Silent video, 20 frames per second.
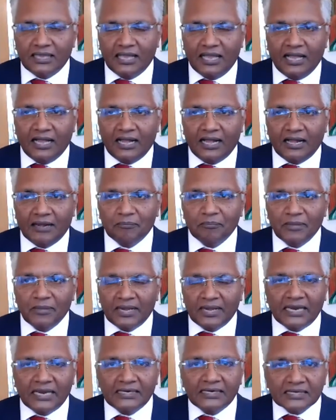Um,
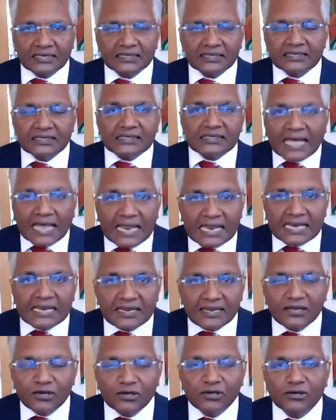it doesn't tell
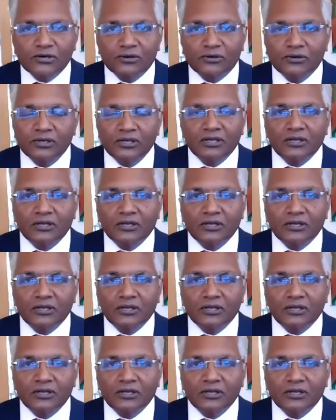you